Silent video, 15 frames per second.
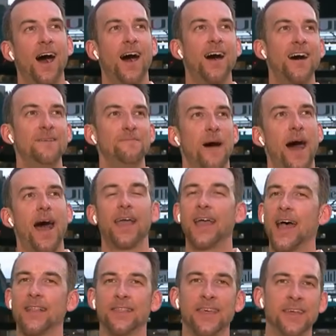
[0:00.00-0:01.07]
I
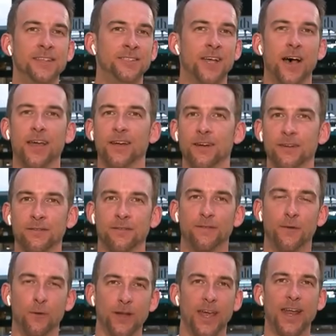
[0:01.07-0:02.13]
got the entire
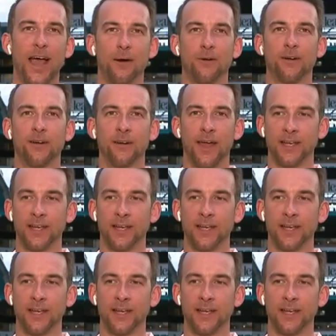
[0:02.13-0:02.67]
48-hour